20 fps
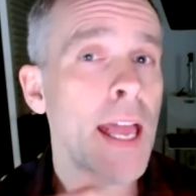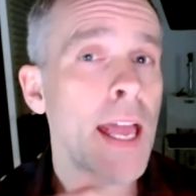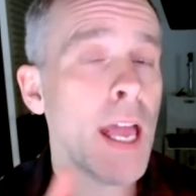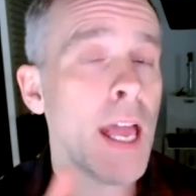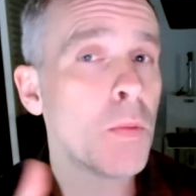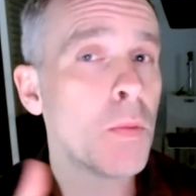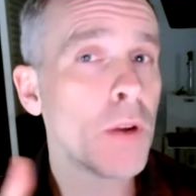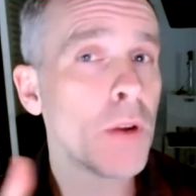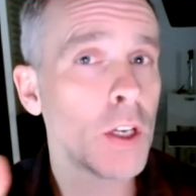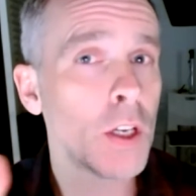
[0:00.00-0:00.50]

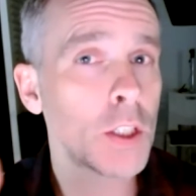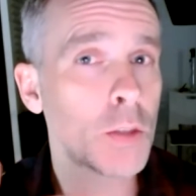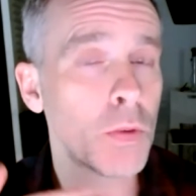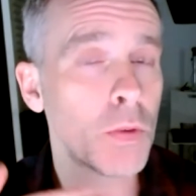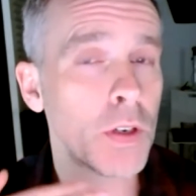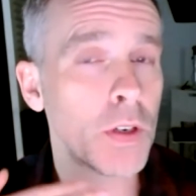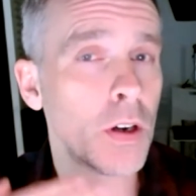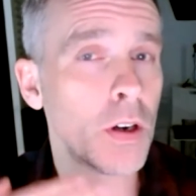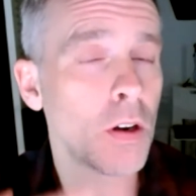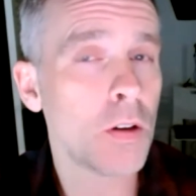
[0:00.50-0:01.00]
Embryos
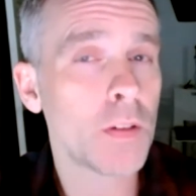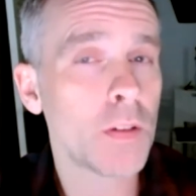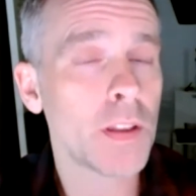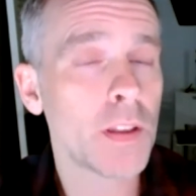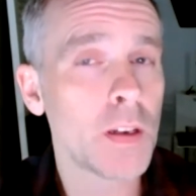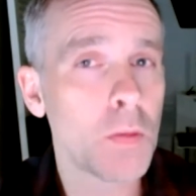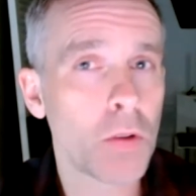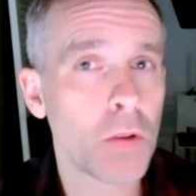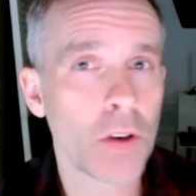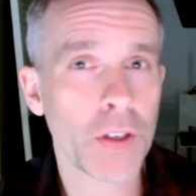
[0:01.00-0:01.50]
would grow in the
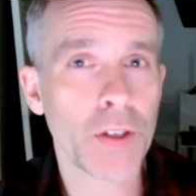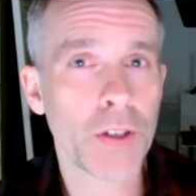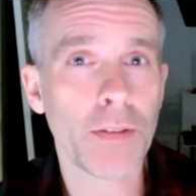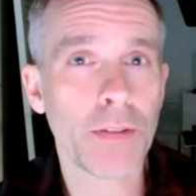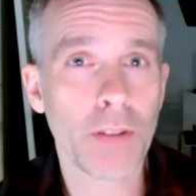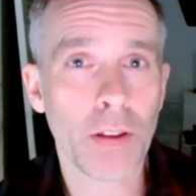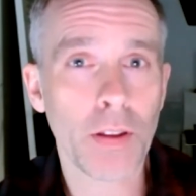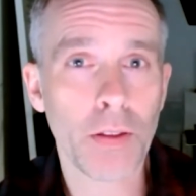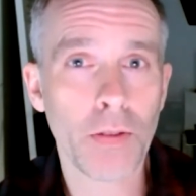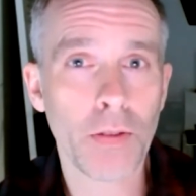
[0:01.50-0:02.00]
laboratory
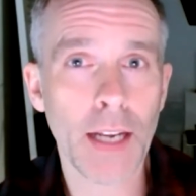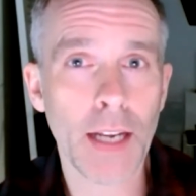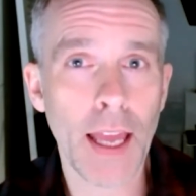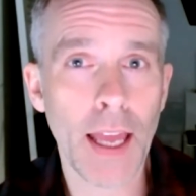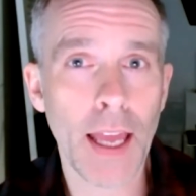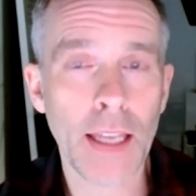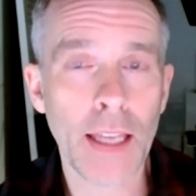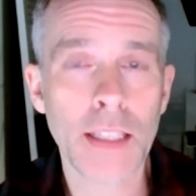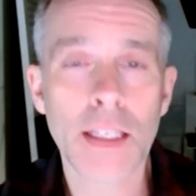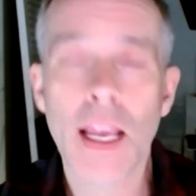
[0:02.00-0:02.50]
for 3
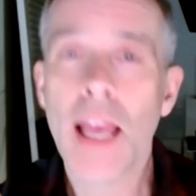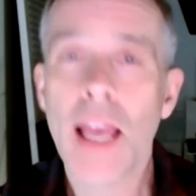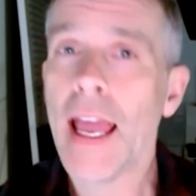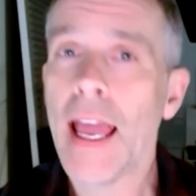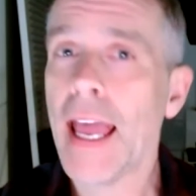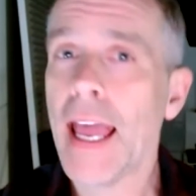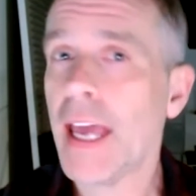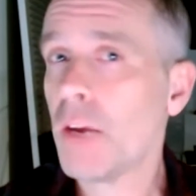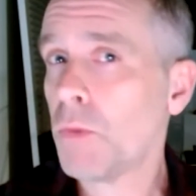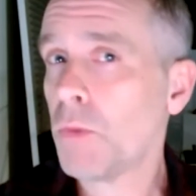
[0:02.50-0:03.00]
days,
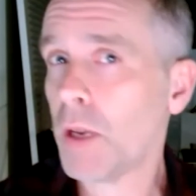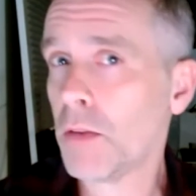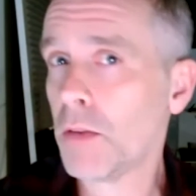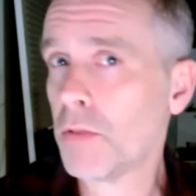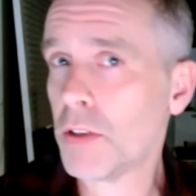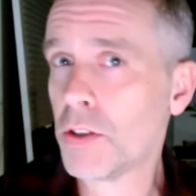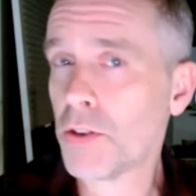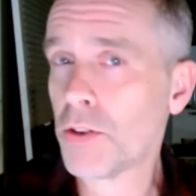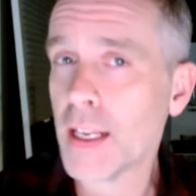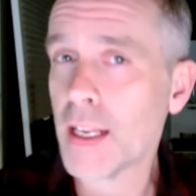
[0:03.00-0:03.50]
and we would
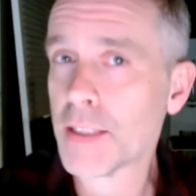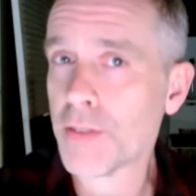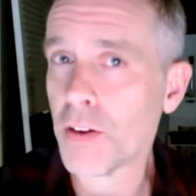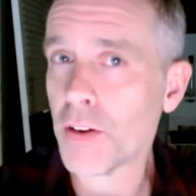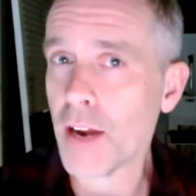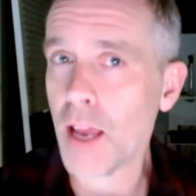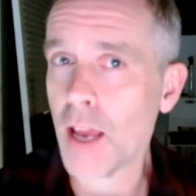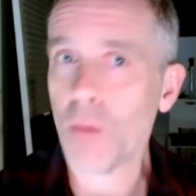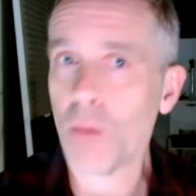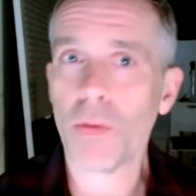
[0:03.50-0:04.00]
transfer
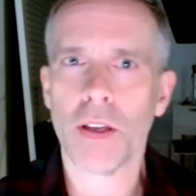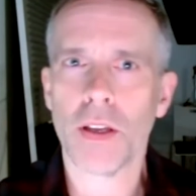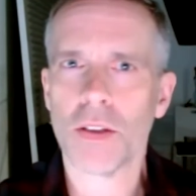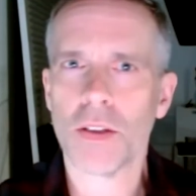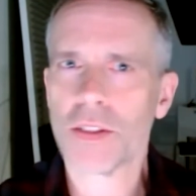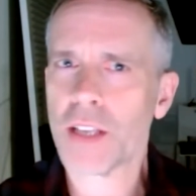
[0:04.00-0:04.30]
embryos.